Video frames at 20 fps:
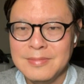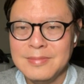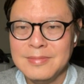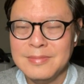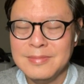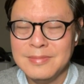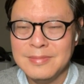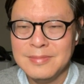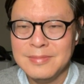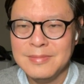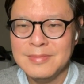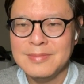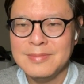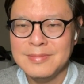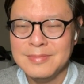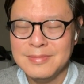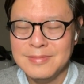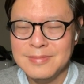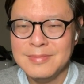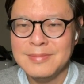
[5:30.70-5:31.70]

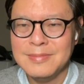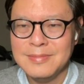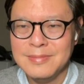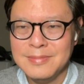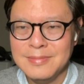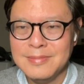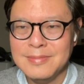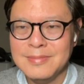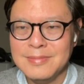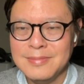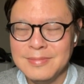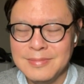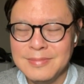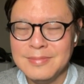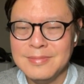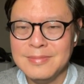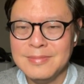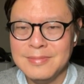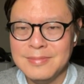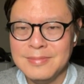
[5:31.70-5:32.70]

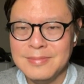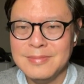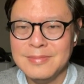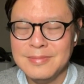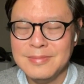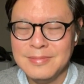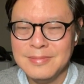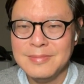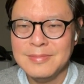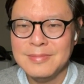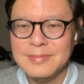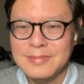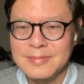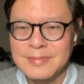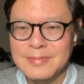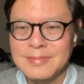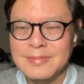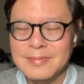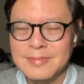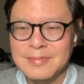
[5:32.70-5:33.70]

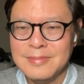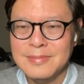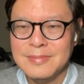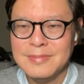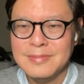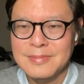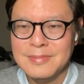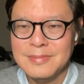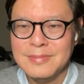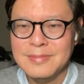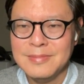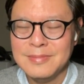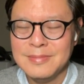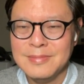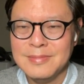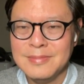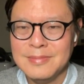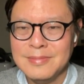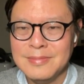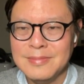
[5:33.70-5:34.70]

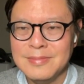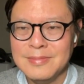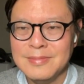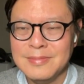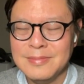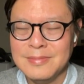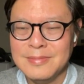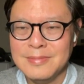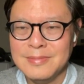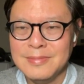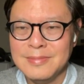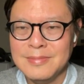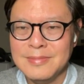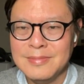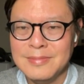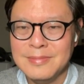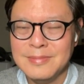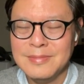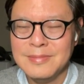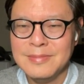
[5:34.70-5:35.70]

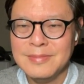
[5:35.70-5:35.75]
This person isn't speaking.